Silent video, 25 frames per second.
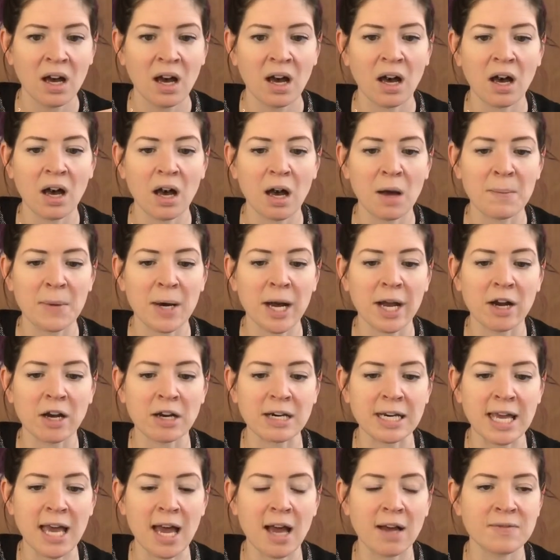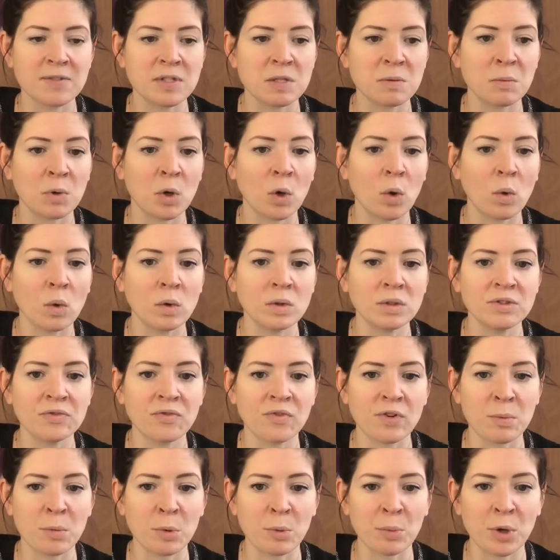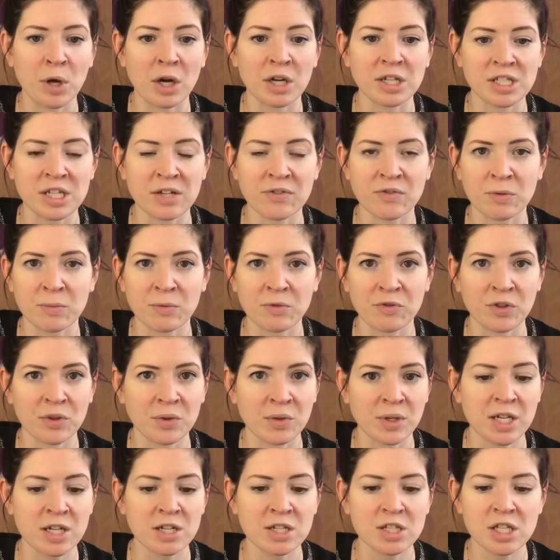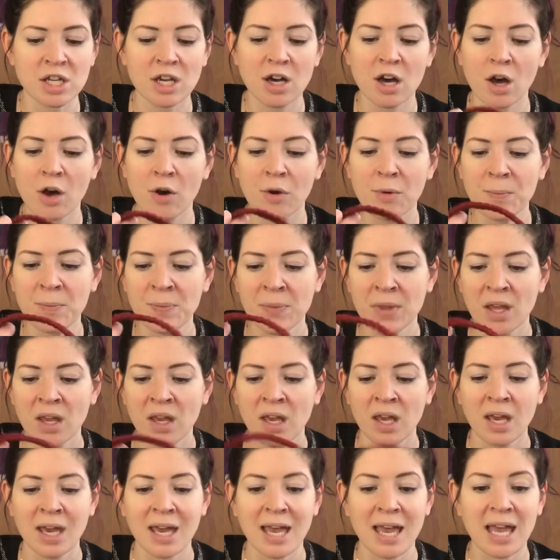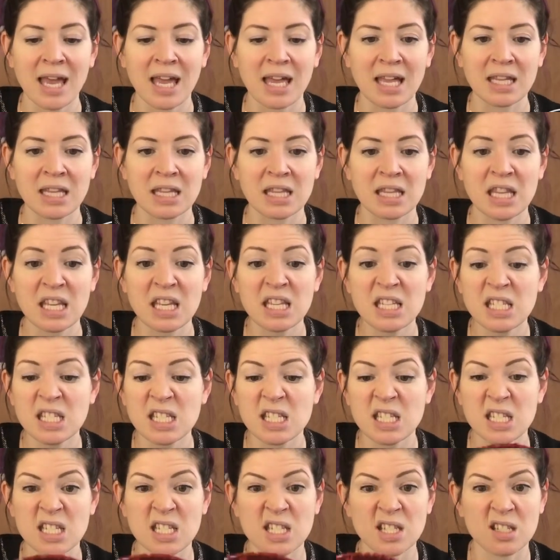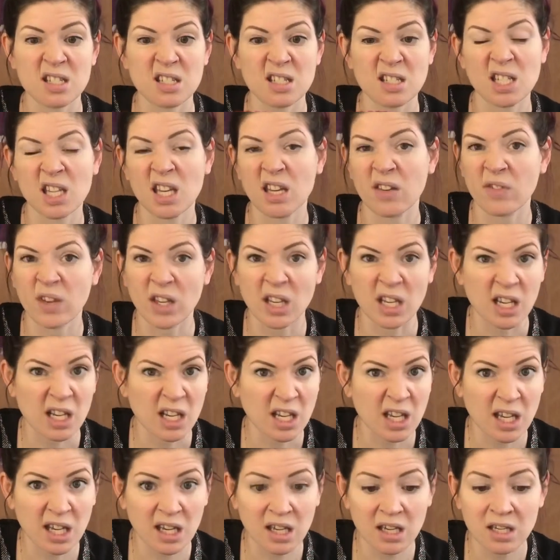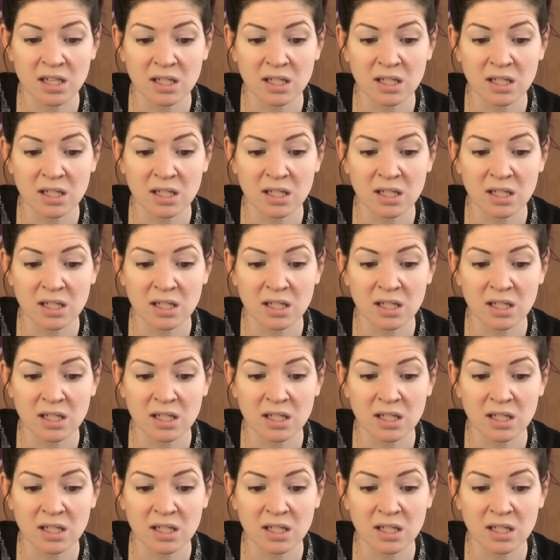I already have some gold from a project from a few years ago, and this is TV knitting.